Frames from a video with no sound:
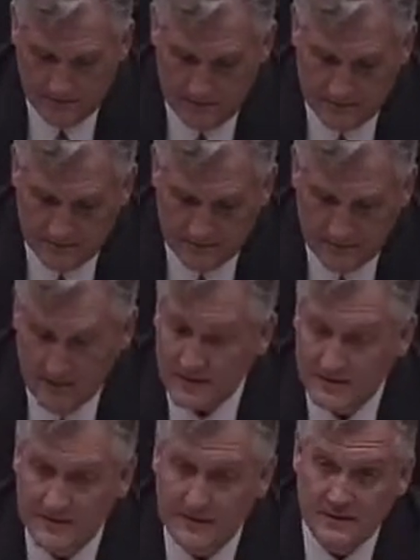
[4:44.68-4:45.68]

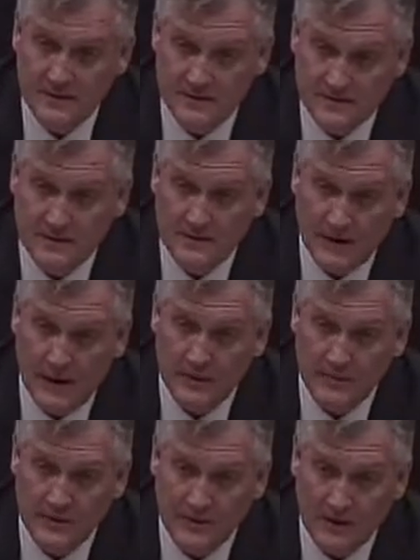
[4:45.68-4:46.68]
it didn't
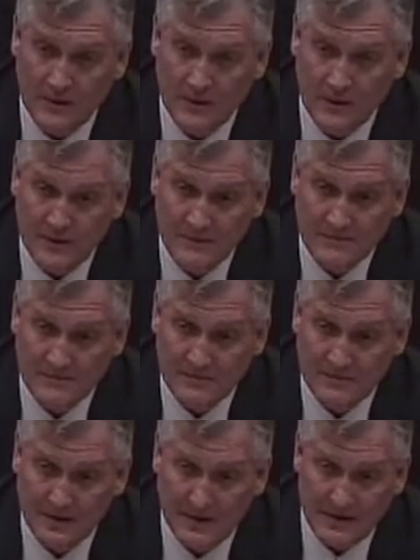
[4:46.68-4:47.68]
happen that way,
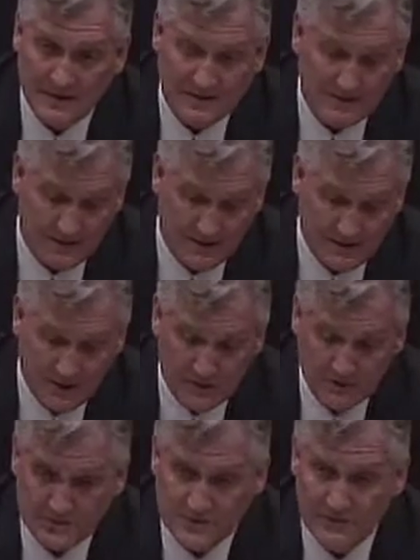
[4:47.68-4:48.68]
and
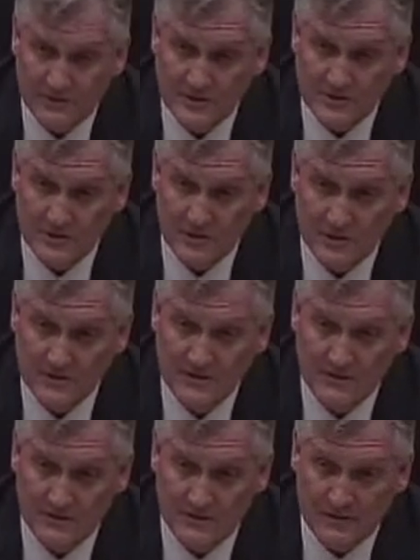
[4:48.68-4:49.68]
others have discussed
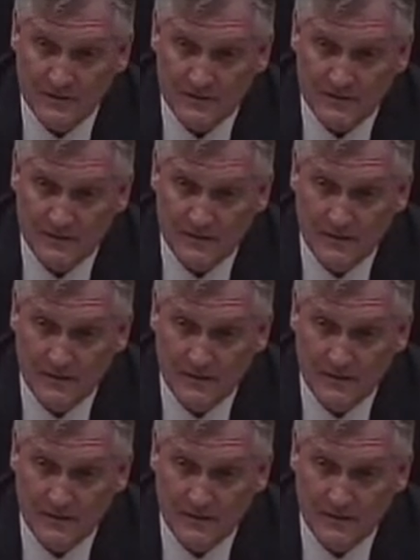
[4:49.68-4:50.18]
the